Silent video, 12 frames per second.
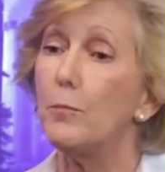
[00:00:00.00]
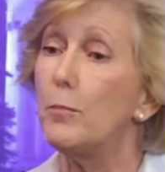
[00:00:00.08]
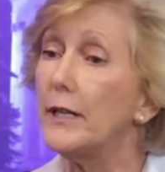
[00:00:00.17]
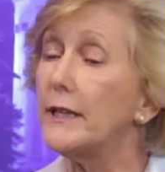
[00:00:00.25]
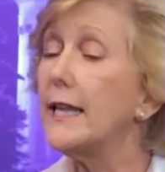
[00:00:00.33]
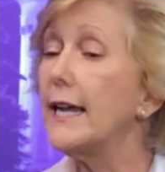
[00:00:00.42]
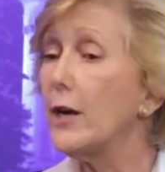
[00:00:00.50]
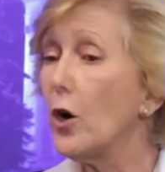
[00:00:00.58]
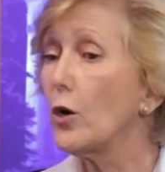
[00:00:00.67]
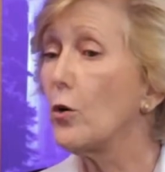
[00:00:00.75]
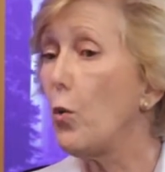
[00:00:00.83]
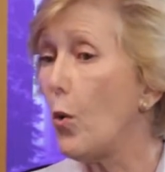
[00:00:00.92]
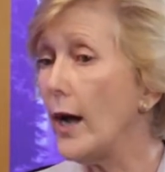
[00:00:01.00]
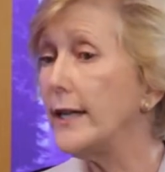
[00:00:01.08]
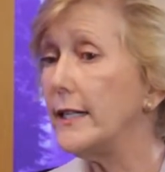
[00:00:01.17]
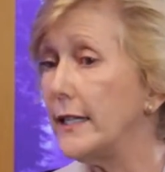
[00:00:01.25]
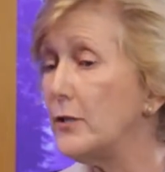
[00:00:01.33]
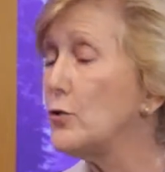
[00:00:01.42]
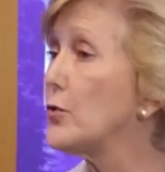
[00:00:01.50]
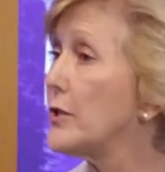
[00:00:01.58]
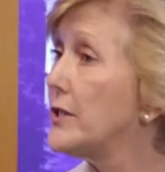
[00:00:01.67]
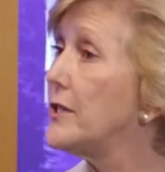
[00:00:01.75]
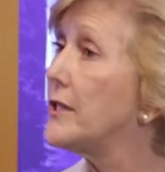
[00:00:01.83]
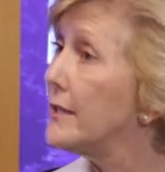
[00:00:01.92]
But they are quite
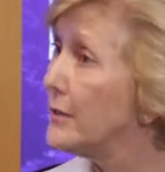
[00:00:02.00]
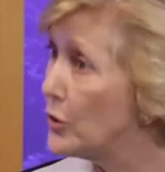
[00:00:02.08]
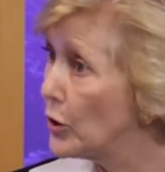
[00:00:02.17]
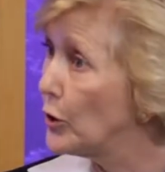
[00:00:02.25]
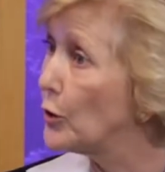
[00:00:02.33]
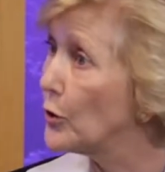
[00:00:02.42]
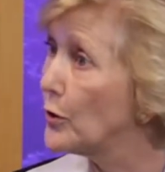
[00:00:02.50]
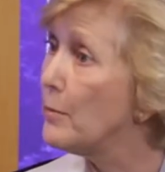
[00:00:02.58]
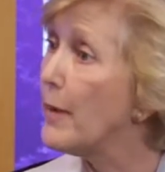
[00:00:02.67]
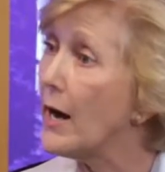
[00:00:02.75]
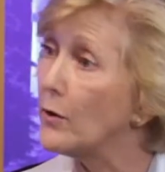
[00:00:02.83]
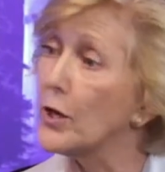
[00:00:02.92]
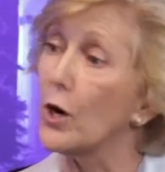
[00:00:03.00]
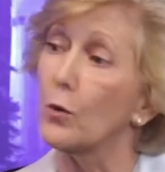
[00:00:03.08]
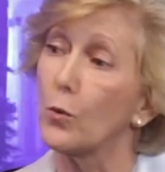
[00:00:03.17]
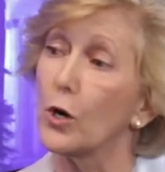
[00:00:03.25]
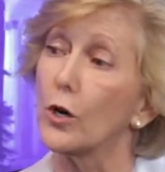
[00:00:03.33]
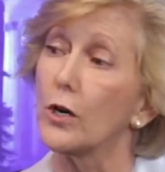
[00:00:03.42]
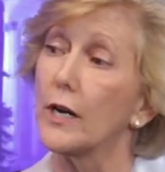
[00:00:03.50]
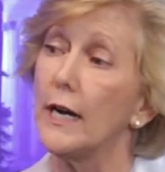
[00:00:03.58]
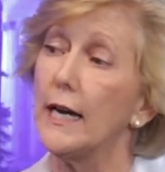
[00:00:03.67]
interested to learn about our work.